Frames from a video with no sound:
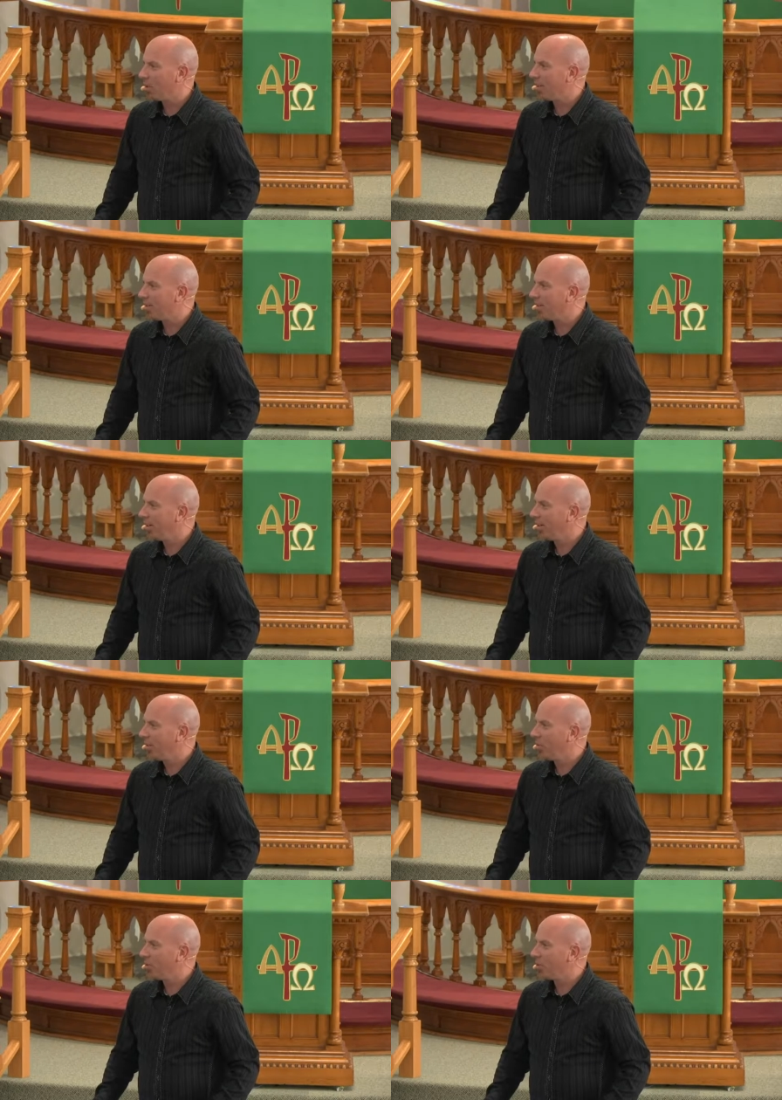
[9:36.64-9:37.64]
will continue to
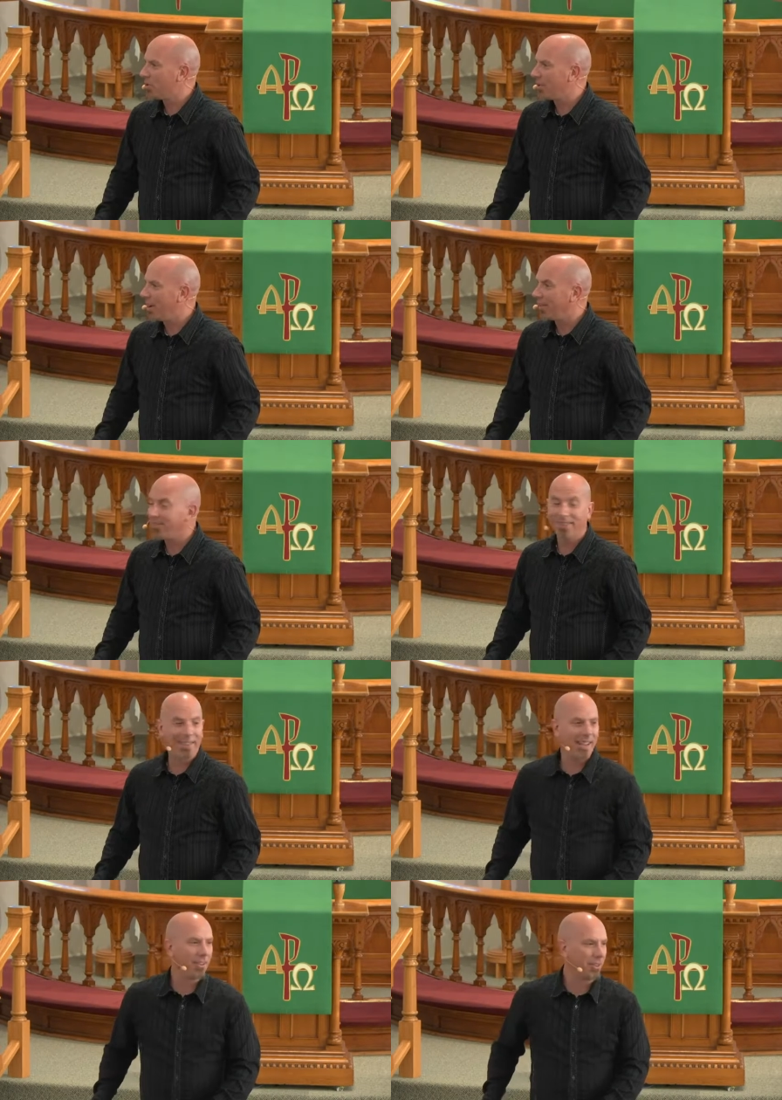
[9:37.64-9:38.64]
use us
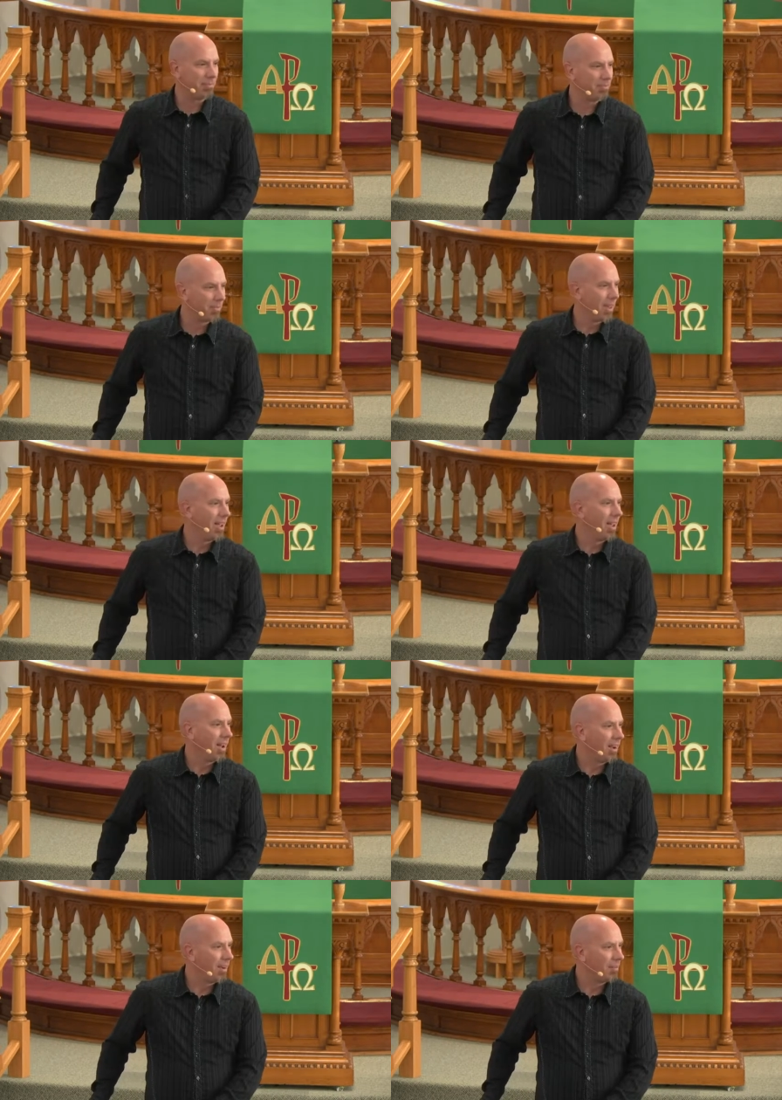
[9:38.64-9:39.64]
together
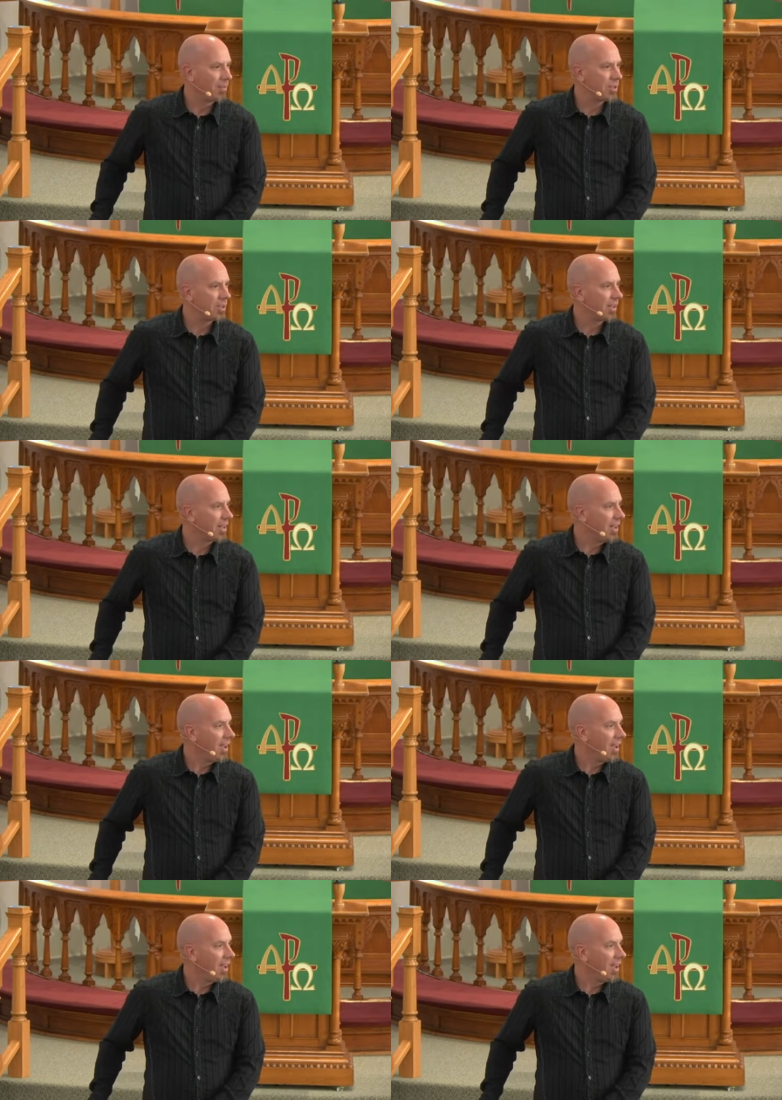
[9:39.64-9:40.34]
um, to